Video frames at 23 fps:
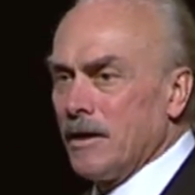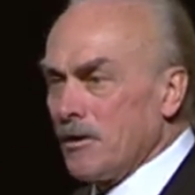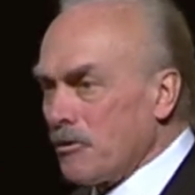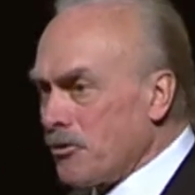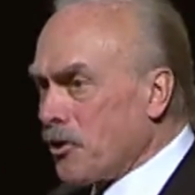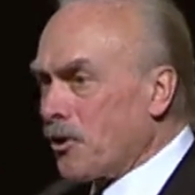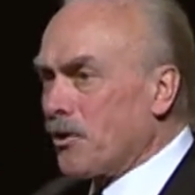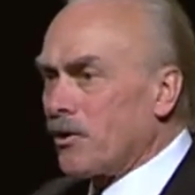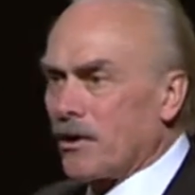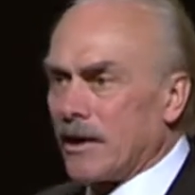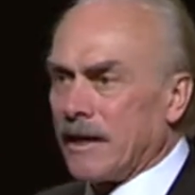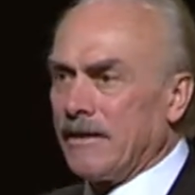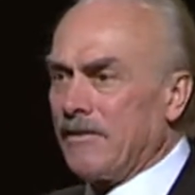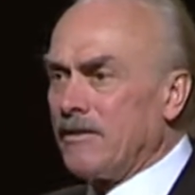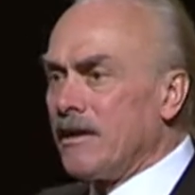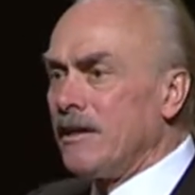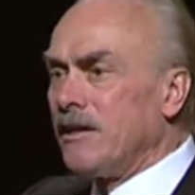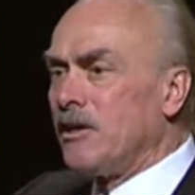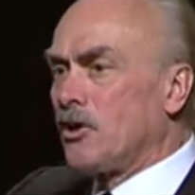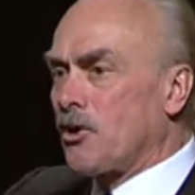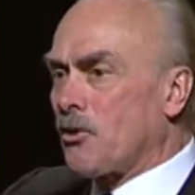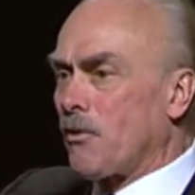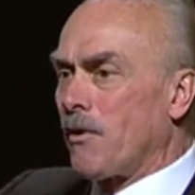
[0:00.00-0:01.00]
Thirdly, then
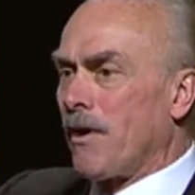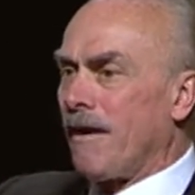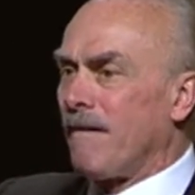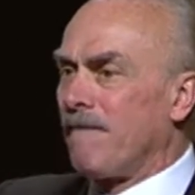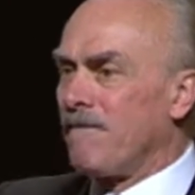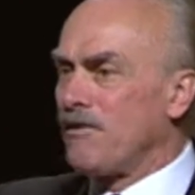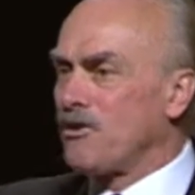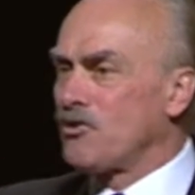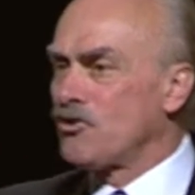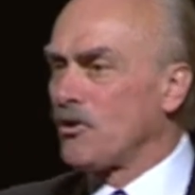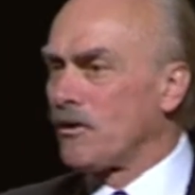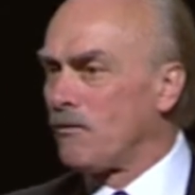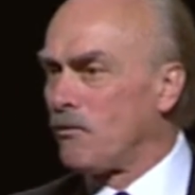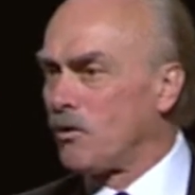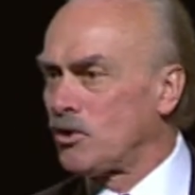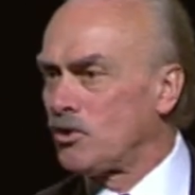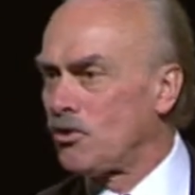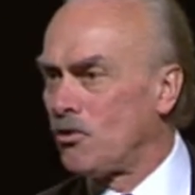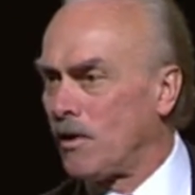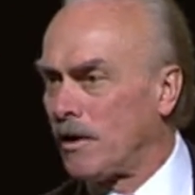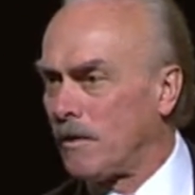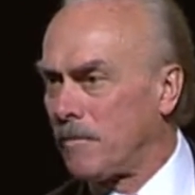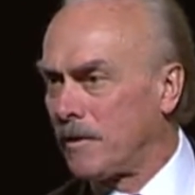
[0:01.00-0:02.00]
you create a vision of what
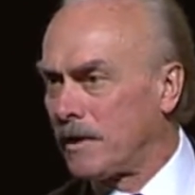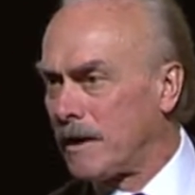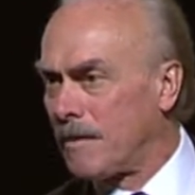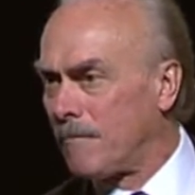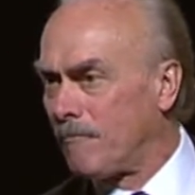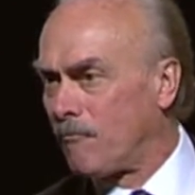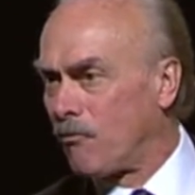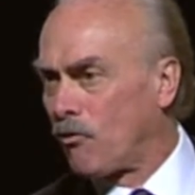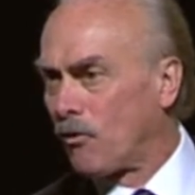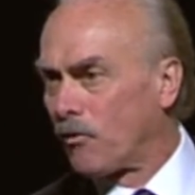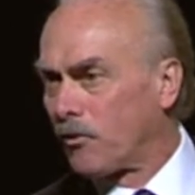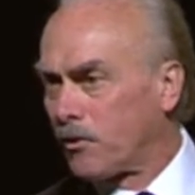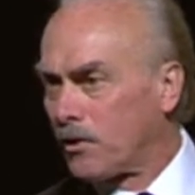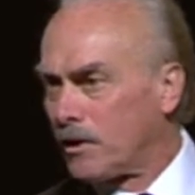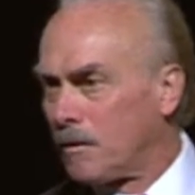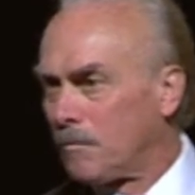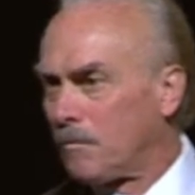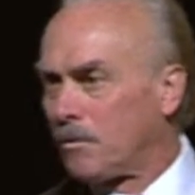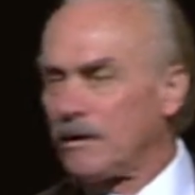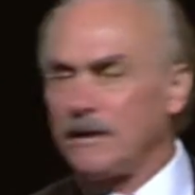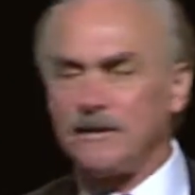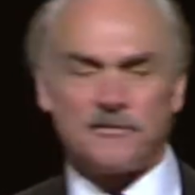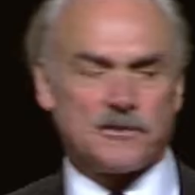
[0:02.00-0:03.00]
you want to become. Fourthly, a
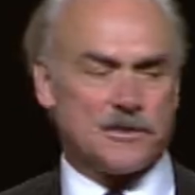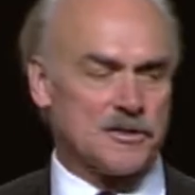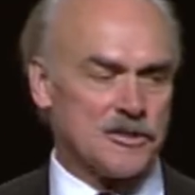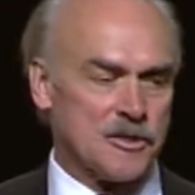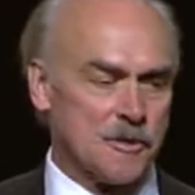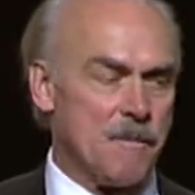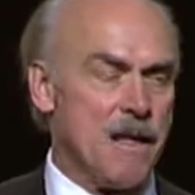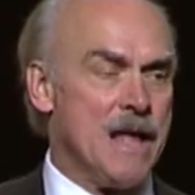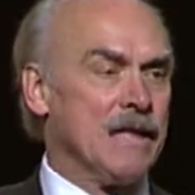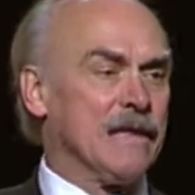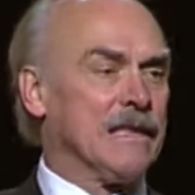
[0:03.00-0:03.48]
belief system.